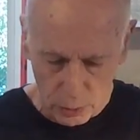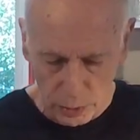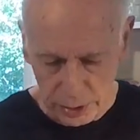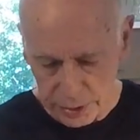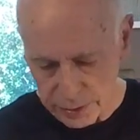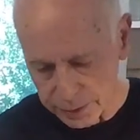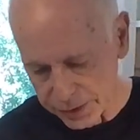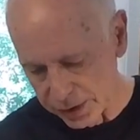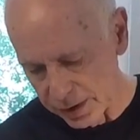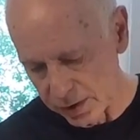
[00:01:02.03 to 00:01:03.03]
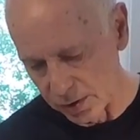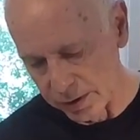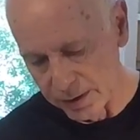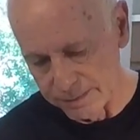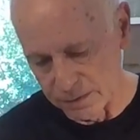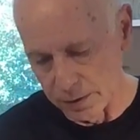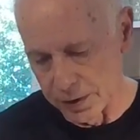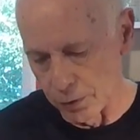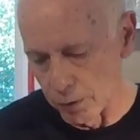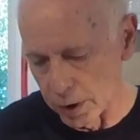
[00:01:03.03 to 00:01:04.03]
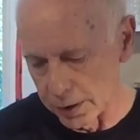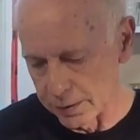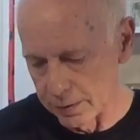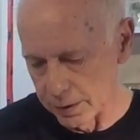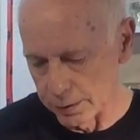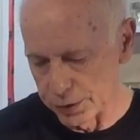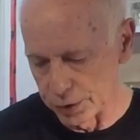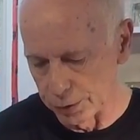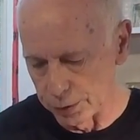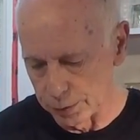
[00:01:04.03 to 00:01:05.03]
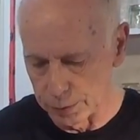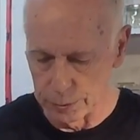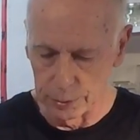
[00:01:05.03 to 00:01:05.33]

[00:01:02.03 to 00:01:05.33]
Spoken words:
We're going to use these leaves later on. I'll show you.